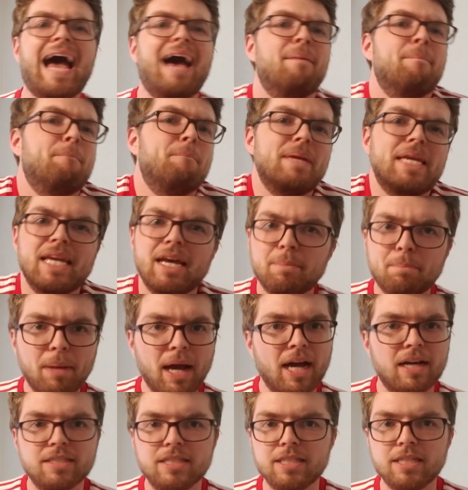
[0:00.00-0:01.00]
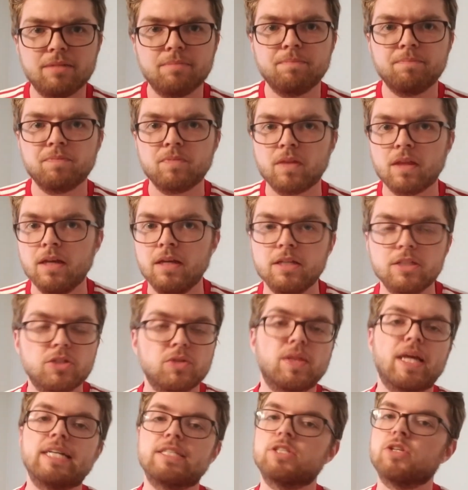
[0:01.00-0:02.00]
be at passing. So
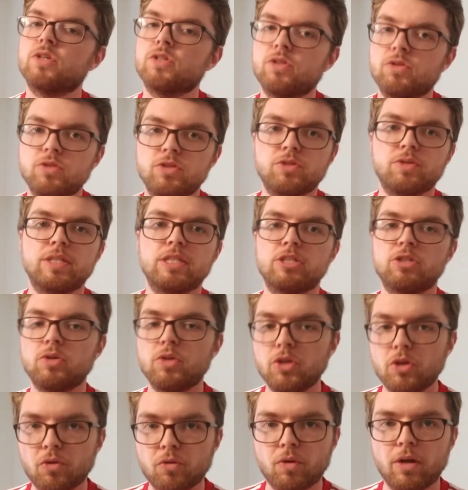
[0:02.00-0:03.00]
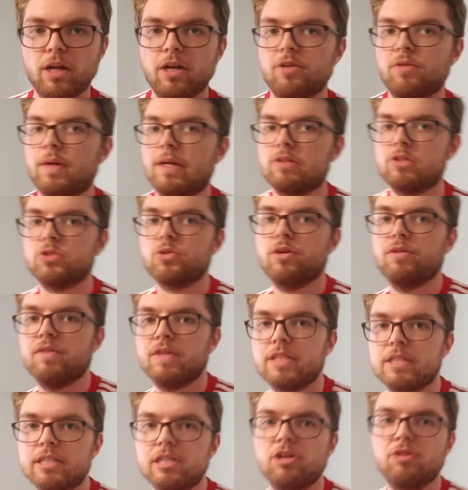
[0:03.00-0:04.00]
that's all you're doing. So you're running around sort of in
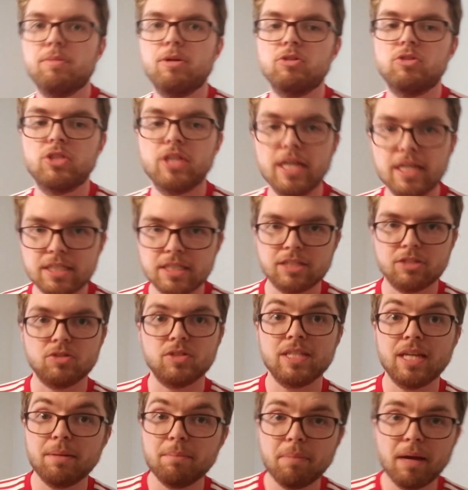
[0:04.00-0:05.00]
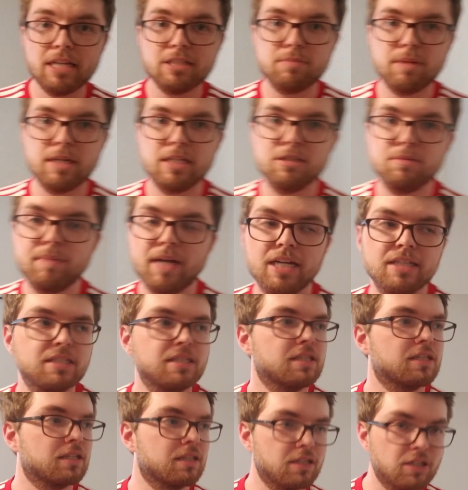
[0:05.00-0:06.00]
a slow-mo chase, and you're saying pass, pass, pass,
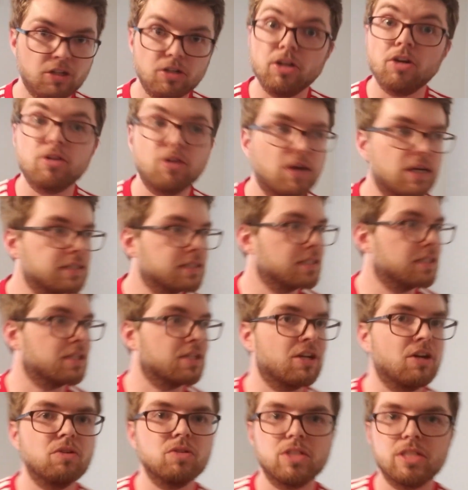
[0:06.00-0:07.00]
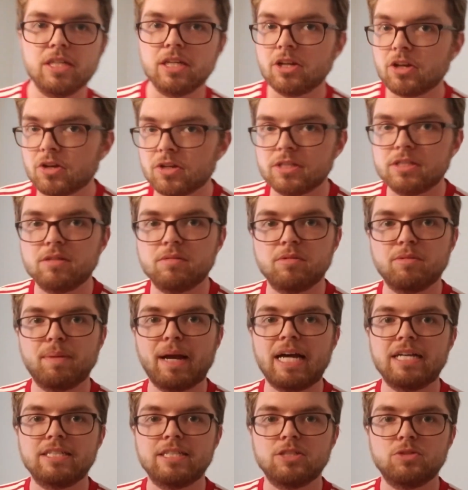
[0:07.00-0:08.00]
and then, you know, you're asking the coach to encourage them to
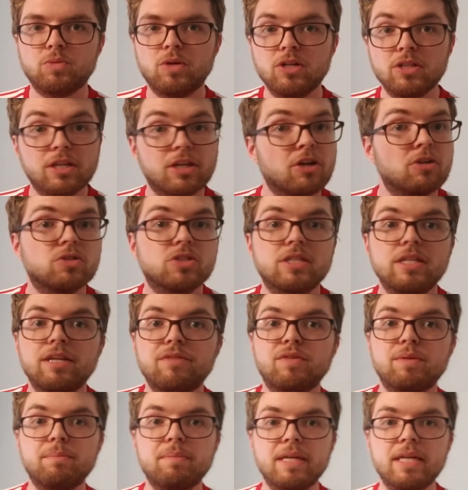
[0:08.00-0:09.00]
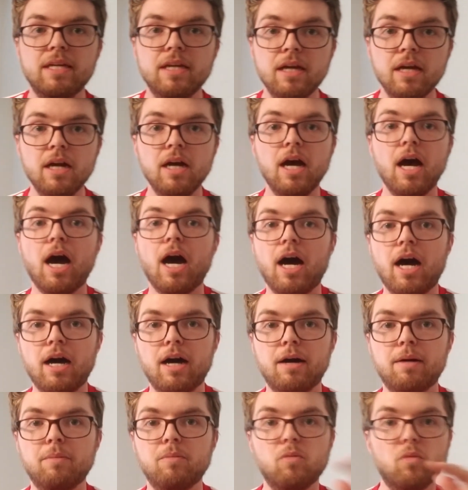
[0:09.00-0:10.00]
pass as well. The coach can even be
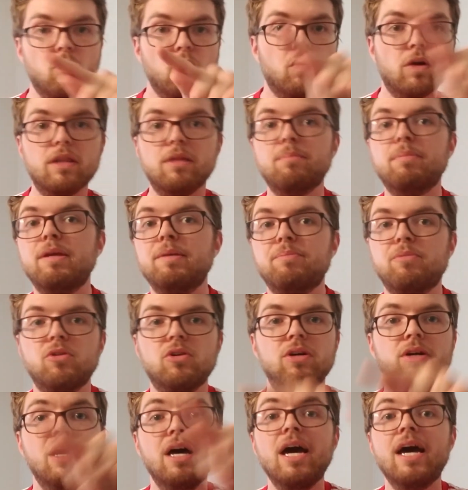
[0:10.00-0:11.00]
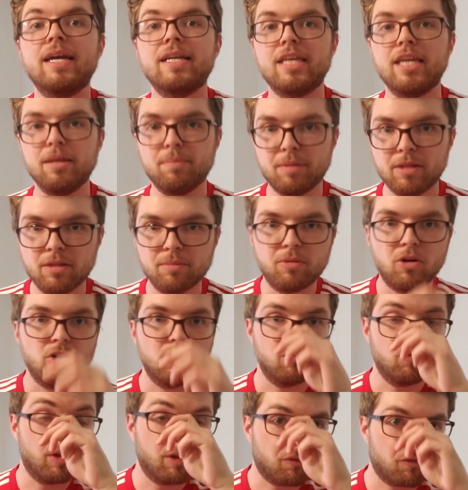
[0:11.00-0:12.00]
one of the people keeping the ball
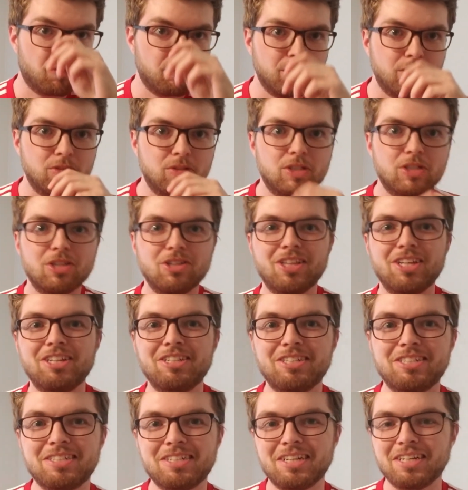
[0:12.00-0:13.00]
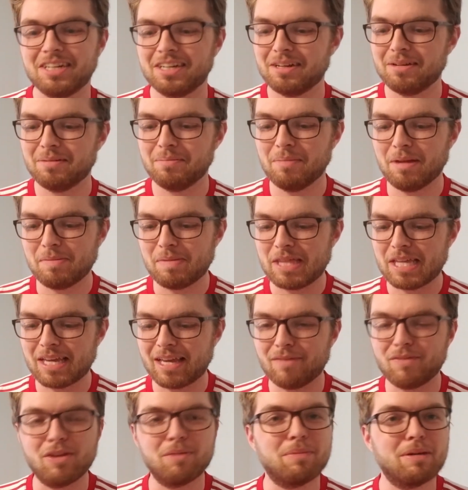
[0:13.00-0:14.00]
away from you, so that maybe they
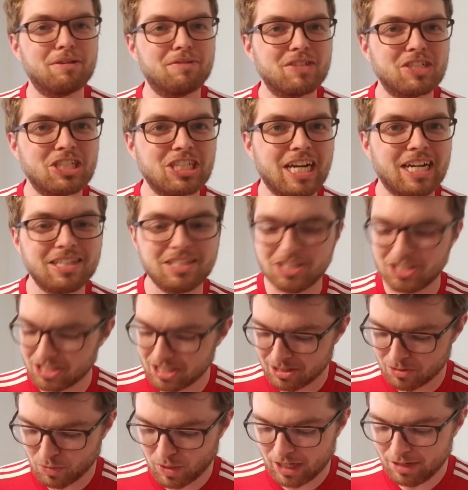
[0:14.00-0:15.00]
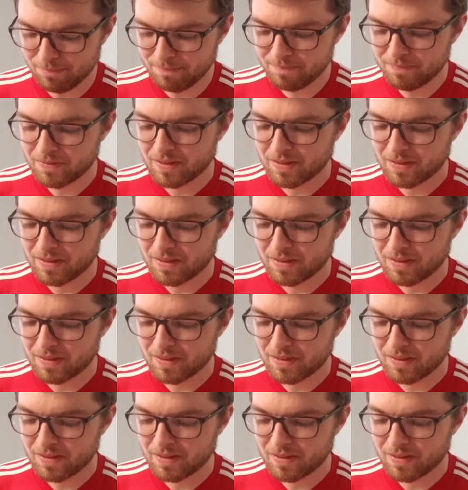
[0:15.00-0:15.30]
give you a bit of a challenge as well.